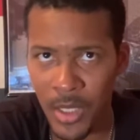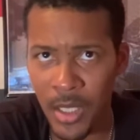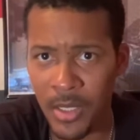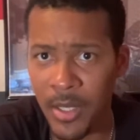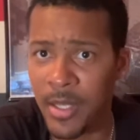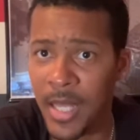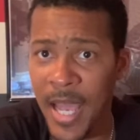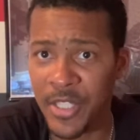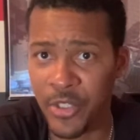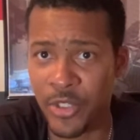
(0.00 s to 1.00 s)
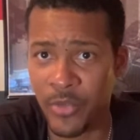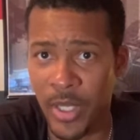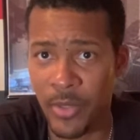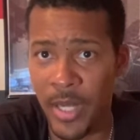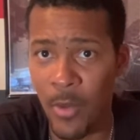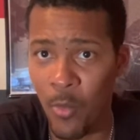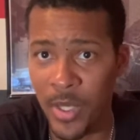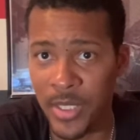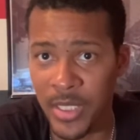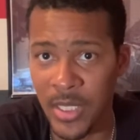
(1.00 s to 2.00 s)
in last year's trailer, that one
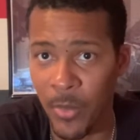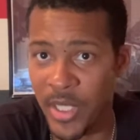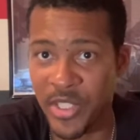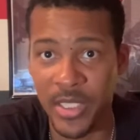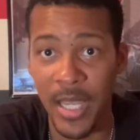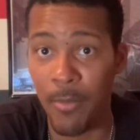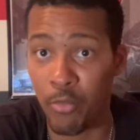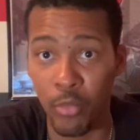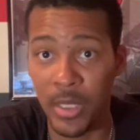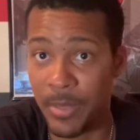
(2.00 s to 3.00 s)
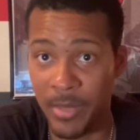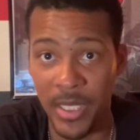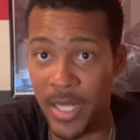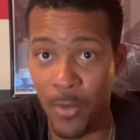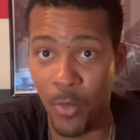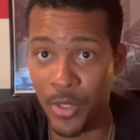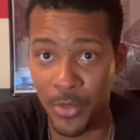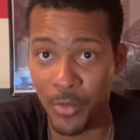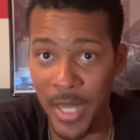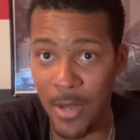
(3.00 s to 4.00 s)
scene where he just kept brutally beating that one
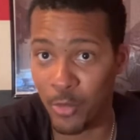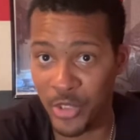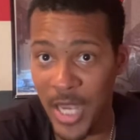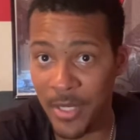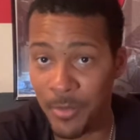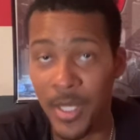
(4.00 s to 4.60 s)
dude down who shot him.